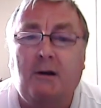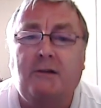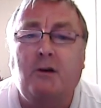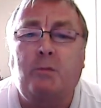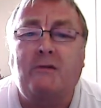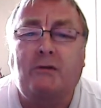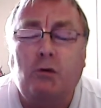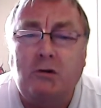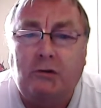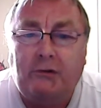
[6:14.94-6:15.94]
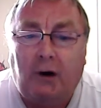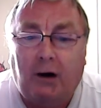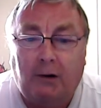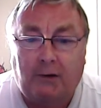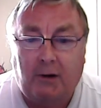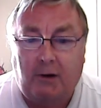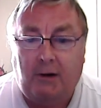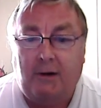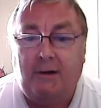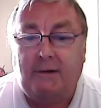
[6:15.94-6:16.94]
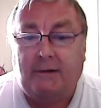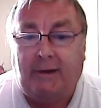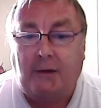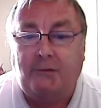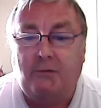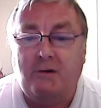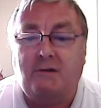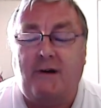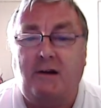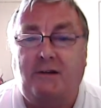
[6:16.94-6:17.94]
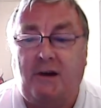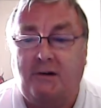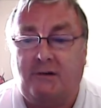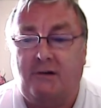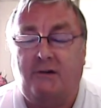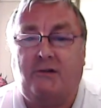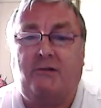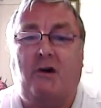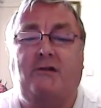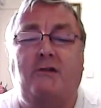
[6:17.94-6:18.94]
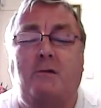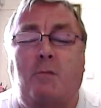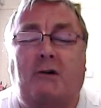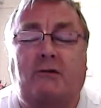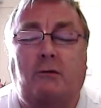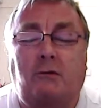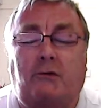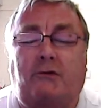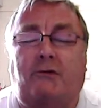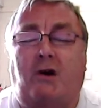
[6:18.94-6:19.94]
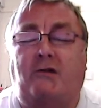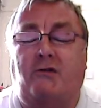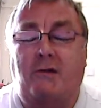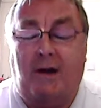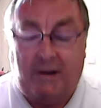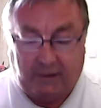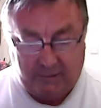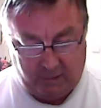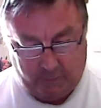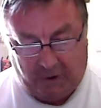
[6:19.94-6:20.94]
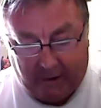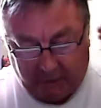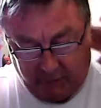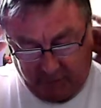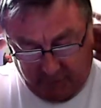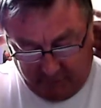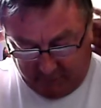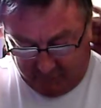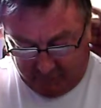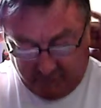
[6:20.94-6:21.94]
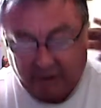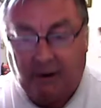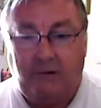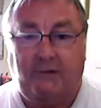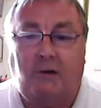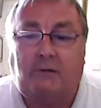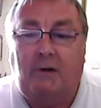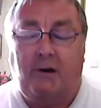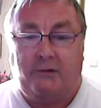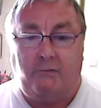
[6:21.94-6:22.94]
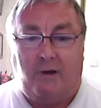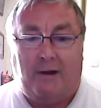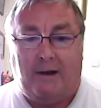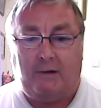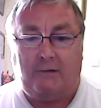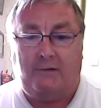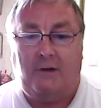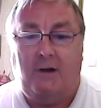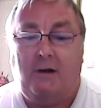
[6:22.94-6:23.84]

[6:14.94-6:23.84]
So before you start, get rid of any tension and stress in your muscles, stretch your neck and your back, get yourself nice and relaxed.